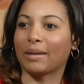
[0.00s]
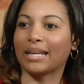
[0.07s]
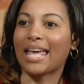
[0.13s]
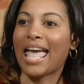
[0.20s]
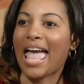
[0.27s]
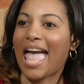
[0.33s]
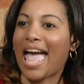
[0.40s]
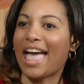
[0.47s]
What
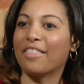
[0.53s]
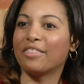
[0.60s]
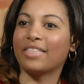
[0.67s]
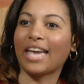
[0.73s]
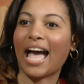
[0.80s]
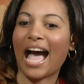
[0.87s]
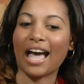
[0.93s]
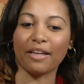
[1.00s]
I mean?
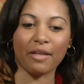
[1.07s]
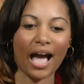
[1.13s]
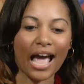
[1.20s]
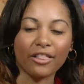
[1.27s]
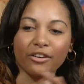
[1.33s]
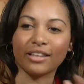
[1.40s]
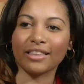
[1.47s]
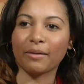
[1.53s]
And
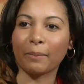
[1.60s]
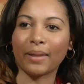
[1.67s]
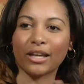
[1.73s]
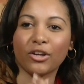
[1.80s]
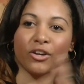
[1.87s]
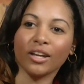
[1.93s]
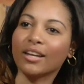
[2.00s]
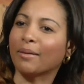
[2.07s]
I look at them, I'm
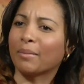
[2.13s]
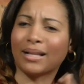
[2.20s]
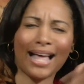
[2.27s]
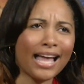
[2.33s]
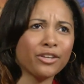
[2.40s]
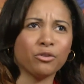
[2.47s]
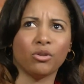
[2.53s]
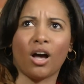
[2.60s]
like, good, I'm
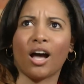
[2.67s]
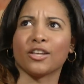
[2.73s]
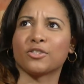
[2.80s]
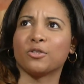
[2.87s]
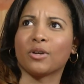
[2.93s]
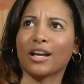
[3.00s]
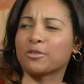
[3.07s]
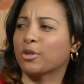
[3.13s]
glad you
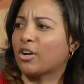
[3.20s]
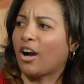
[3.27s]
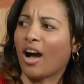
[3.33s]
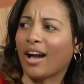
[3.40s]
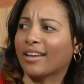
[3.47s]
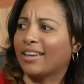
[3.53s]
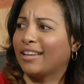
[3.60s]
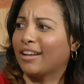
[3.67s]
lost. You guys are
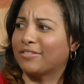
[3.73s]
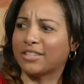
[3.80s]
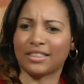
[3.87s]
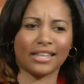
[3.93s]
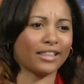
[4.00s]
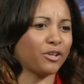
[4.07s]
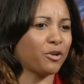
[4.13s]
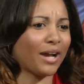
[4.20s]
cocky enough to
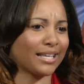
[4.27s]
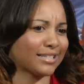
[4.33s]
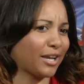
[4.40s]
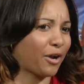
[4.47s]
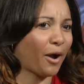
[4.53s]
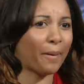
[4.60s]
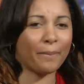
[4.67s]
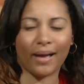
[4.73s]
think that you guys
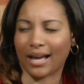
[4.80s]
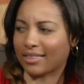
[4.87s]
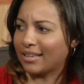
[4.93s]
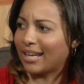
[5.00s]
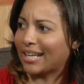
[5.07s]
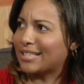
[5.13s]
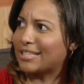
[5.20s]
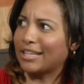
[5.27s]
can come back
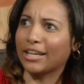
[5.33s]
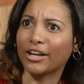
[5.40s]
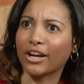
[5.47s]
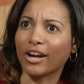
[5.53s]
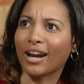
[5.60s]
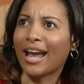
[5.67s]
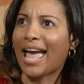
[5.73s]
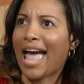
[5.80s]
the next
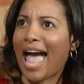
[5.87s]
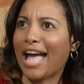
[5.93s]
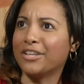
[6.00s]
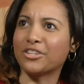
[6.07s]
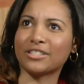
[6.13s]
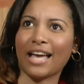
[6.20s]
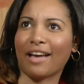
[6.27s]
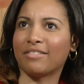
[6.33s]
year
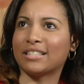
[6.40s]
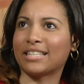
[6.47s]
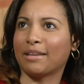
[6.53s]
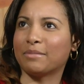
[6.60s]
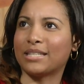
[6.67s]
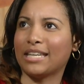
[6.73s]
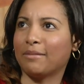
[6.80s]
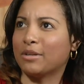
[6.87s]
and just have the
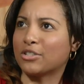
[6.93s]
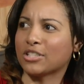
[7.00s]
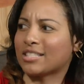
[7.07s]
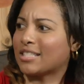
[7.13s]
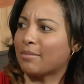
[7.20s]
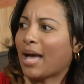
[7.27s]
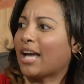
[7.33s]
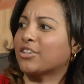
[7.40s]
same team and
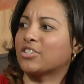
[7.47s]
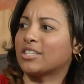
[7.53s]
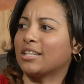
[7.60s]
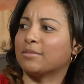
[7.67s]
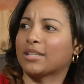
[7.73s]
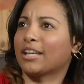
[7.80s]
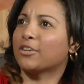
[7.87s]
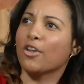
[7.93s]
just smash
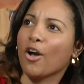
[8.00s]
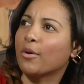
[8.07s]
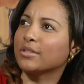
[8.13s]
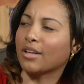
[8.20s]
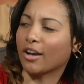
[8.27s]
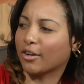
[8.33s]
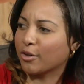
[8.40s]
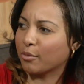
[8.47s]
teams. Like, no,
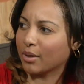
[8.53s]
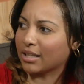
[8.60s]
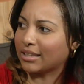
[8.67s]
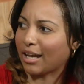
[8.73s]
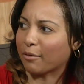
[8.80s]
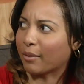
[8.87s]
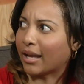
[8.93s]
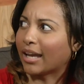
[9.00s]
it's not going to work
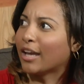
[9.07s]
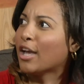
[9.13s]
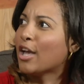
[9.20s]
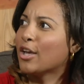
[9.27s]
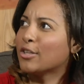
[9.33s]
that way.